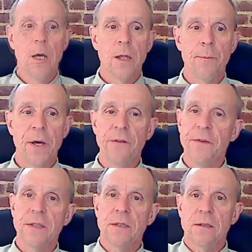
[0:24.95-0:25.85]
The
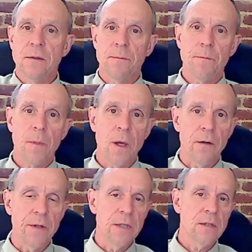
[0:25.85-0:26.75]
benefit of
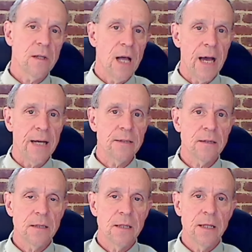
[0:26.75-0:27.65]
this class